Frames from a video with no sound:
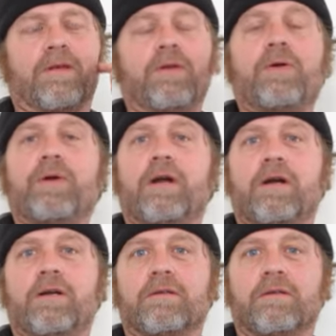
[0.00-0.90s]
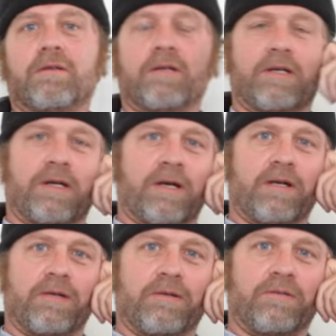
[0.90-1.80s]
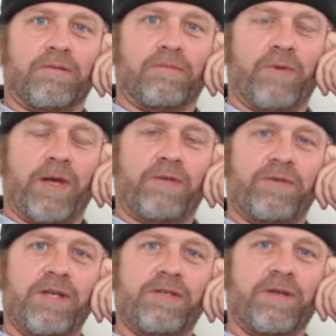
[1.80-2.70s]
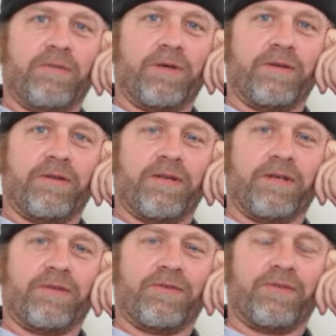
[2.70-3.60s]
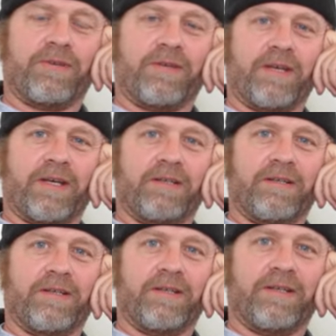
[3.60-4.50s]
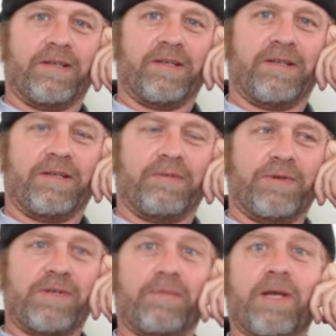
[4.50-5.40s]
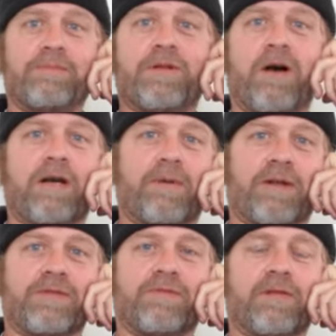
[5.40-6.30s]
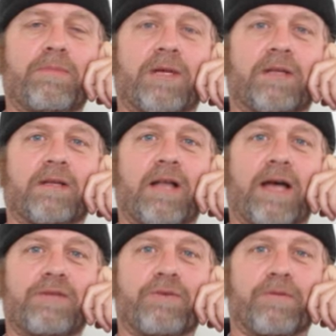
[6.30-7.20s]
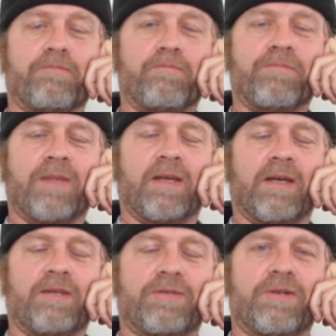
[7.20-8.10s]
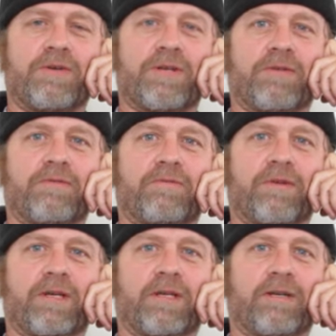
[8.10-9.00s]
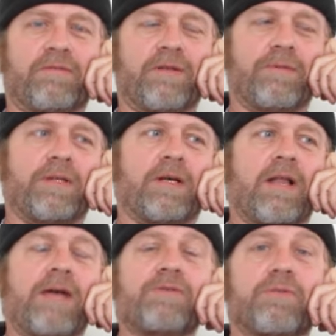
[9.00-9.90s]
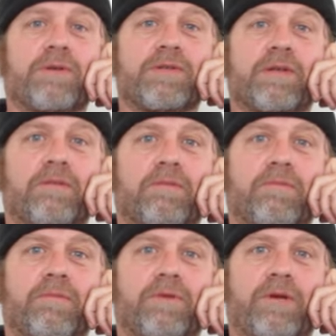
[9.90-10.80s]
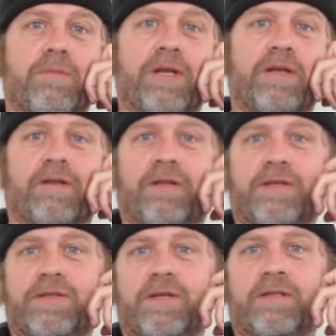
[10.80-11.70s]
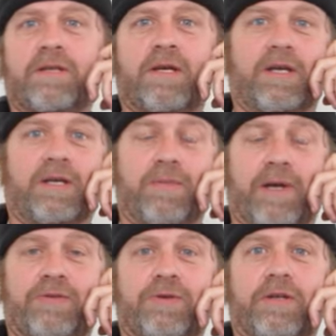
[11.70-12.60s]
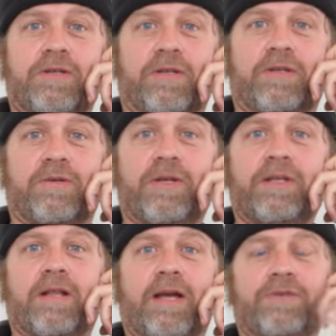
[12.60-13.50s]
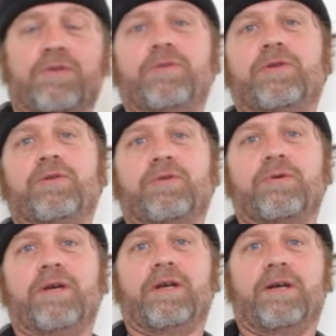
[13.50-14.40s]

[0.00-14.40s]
In our way of teaching, one of the things that we sometimes talk about is flipping the classroom. And this notion of flipping the classroom is that, many of the things that you might traditionally do in the classroom, you do